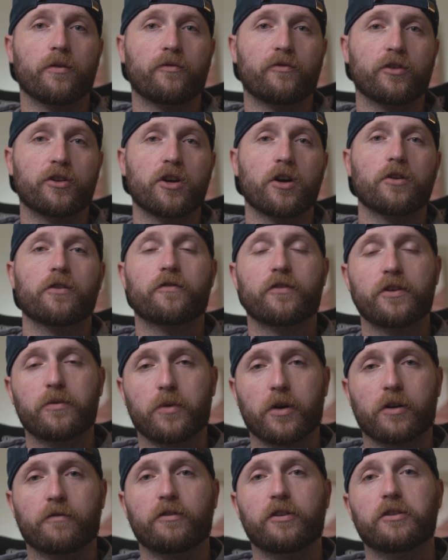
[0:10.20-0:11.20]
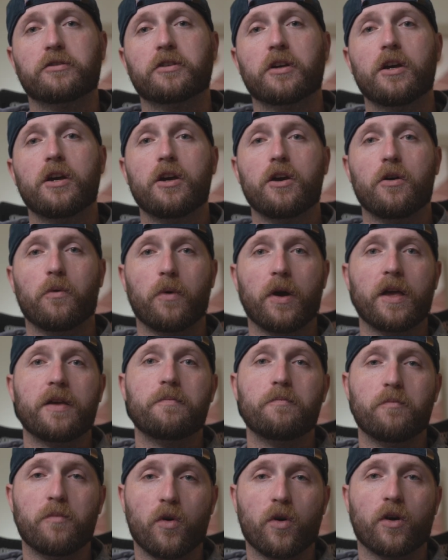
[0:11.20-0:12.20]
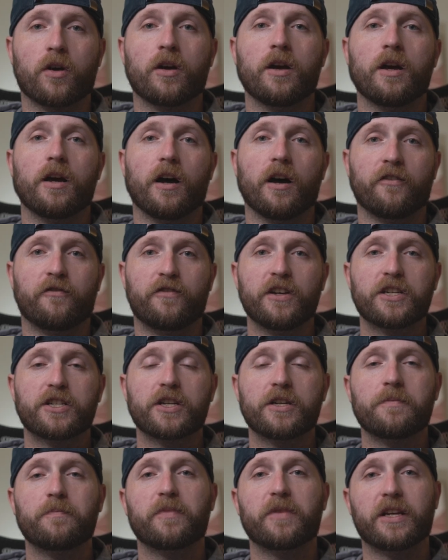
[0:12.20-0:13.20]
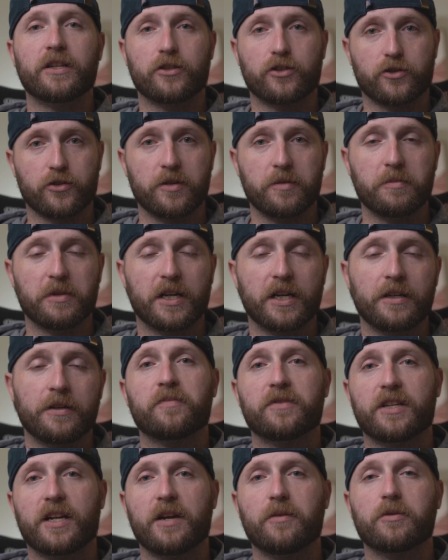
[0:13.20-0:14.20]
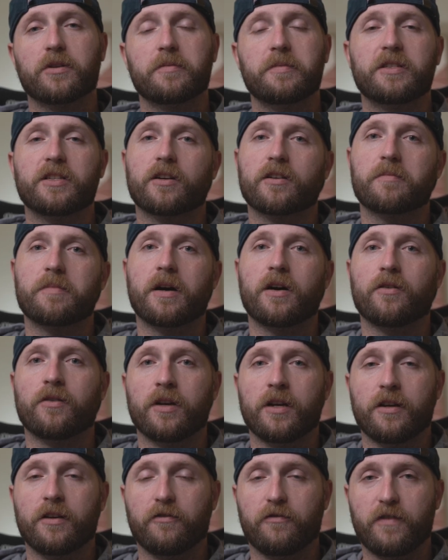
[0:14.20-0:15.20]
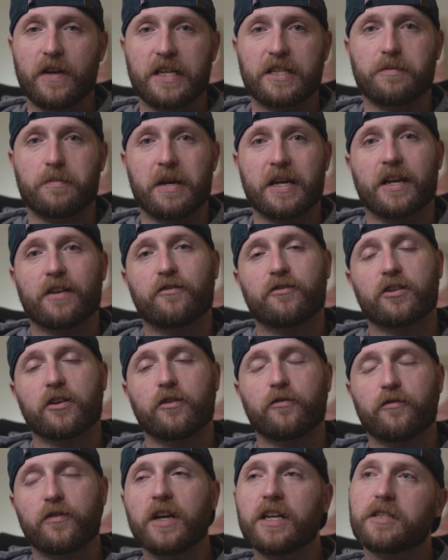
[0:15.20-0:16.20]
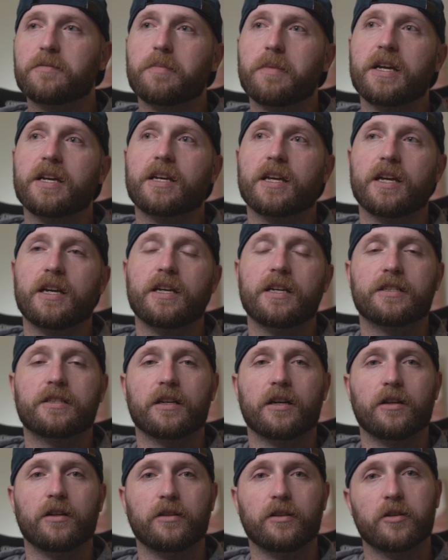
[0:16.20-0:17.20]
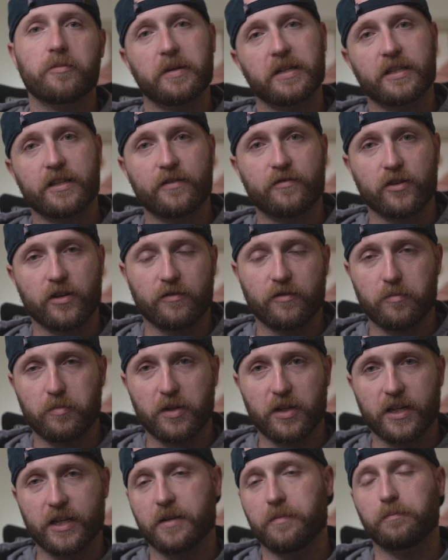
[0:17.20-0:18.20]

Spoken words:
photography workflows way more efficient and streamlined. Today we're going to be talking about FaceMake. And so FaceMake is a little bit different of a plugin.